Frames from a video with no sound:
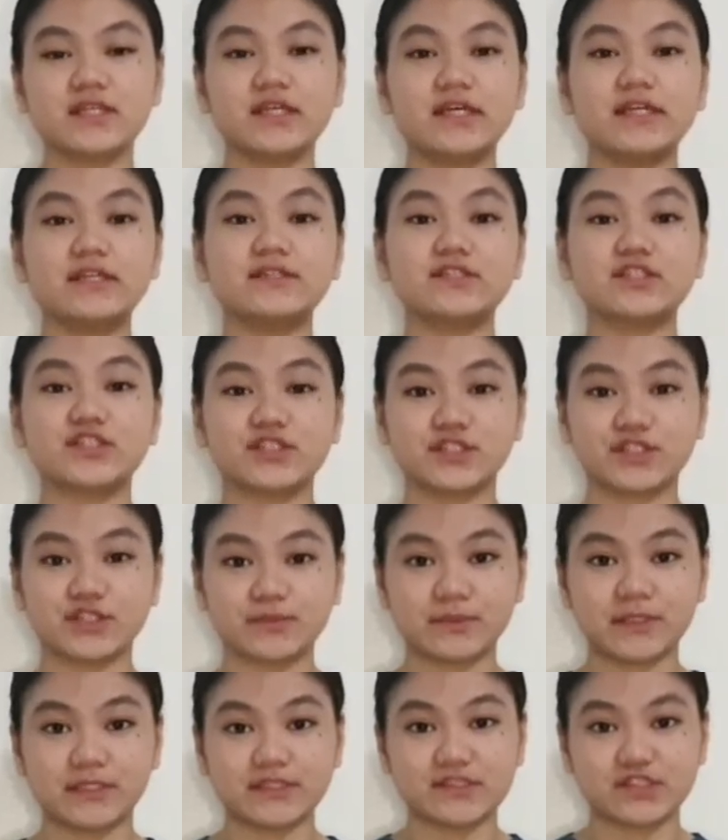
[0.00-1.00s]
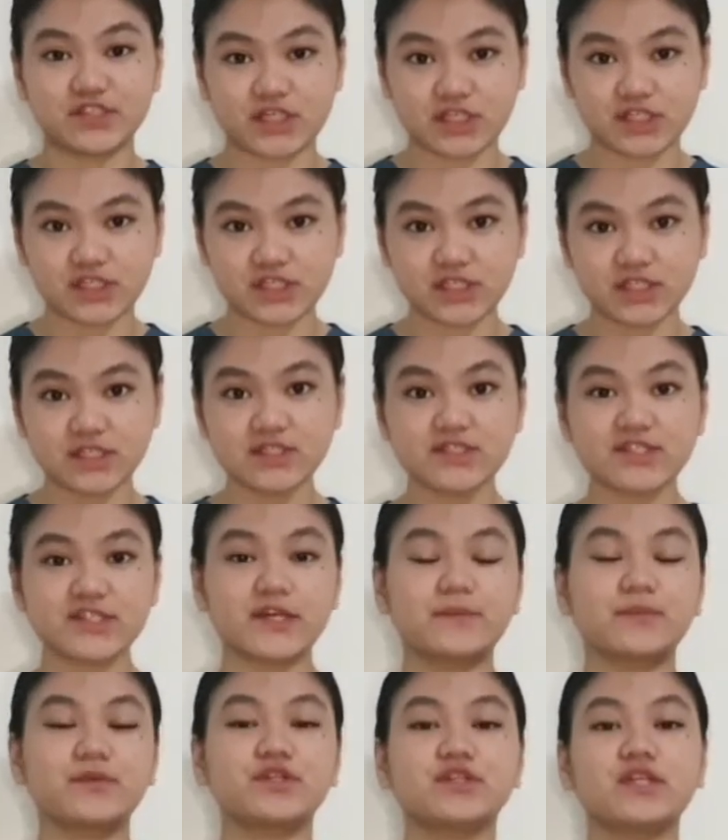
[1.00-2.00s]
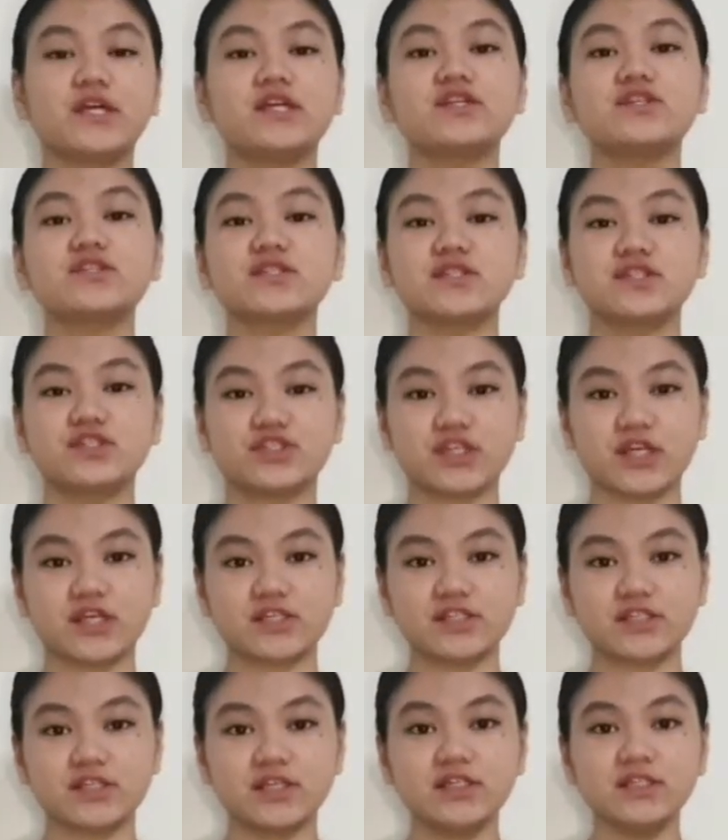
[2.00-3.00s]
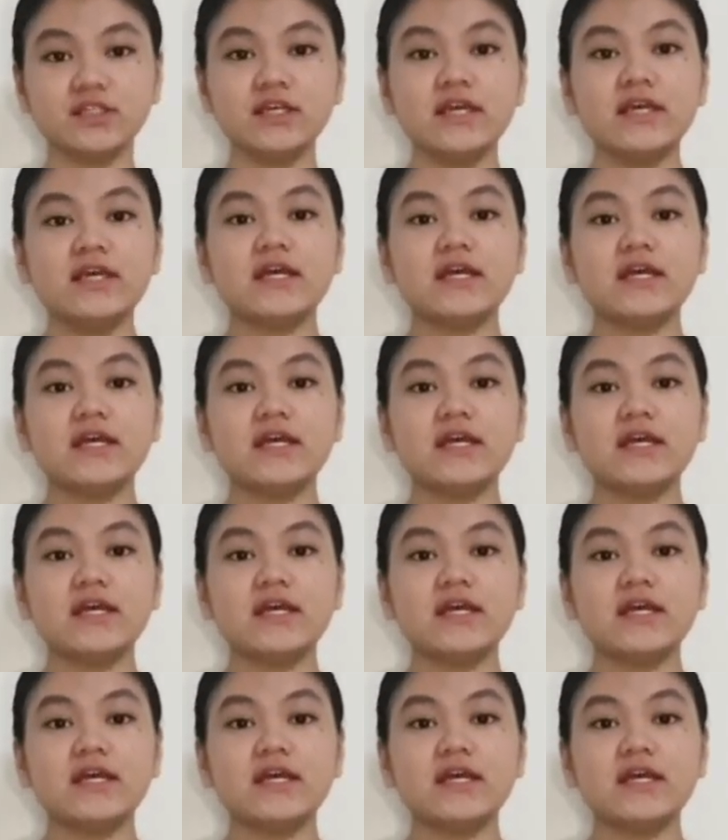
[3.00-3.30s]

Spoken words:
Intradermal Injection, Subcutaneous Injection,